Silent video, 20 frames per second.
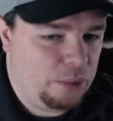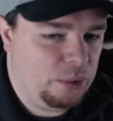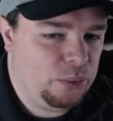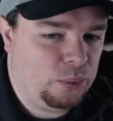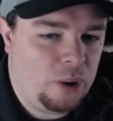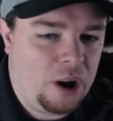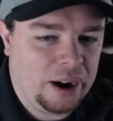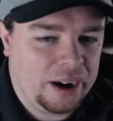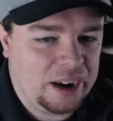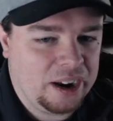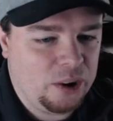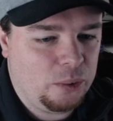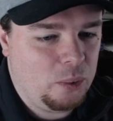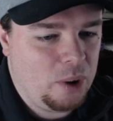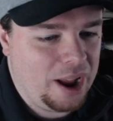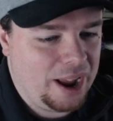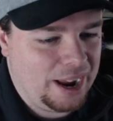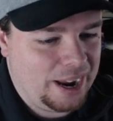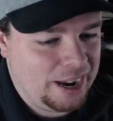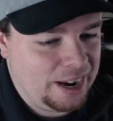with walking
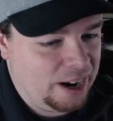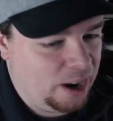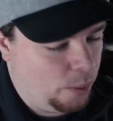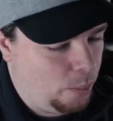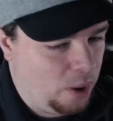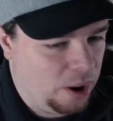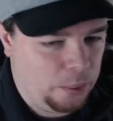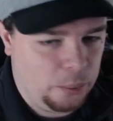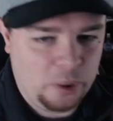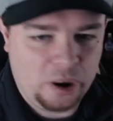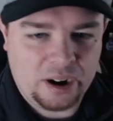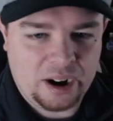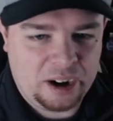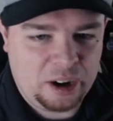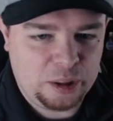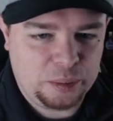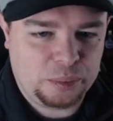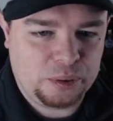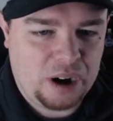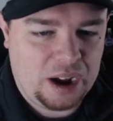away. I don't want to work on
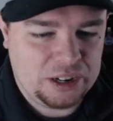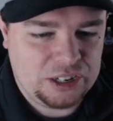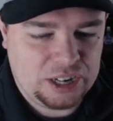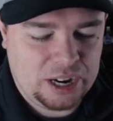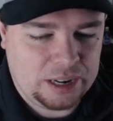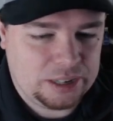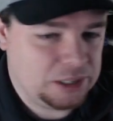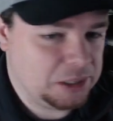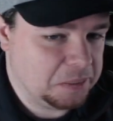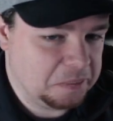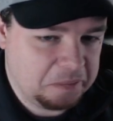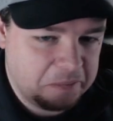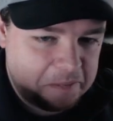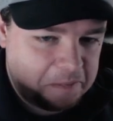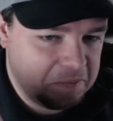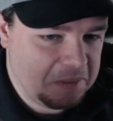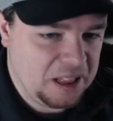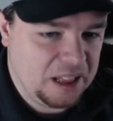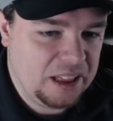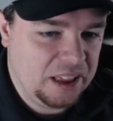other projects.
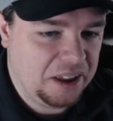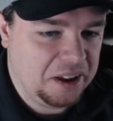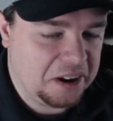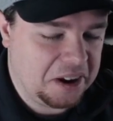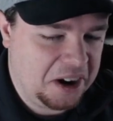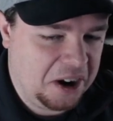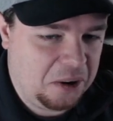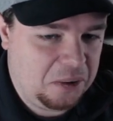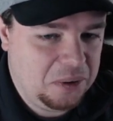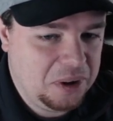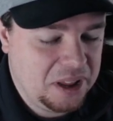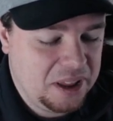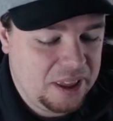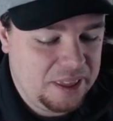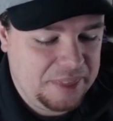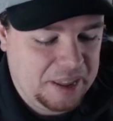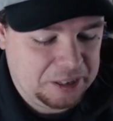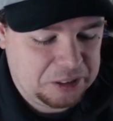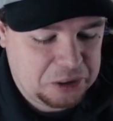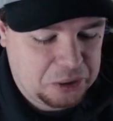
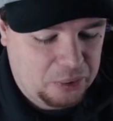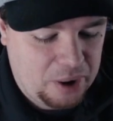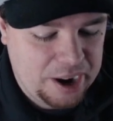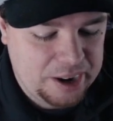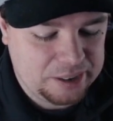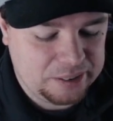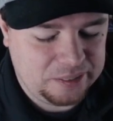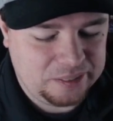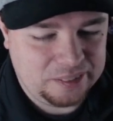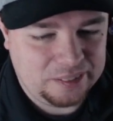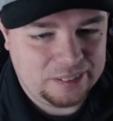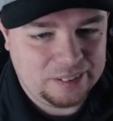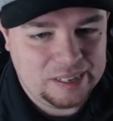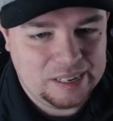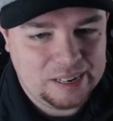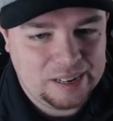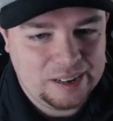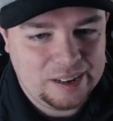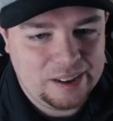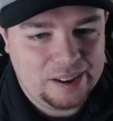That's great.
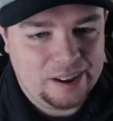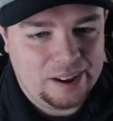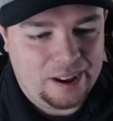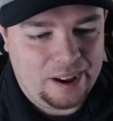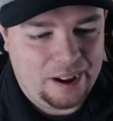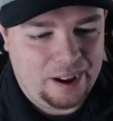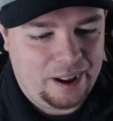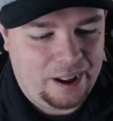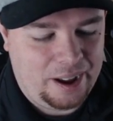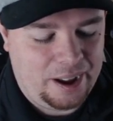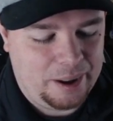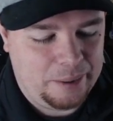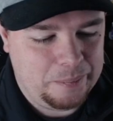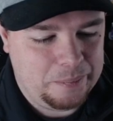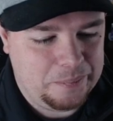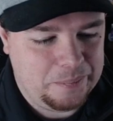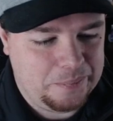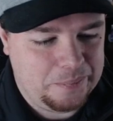But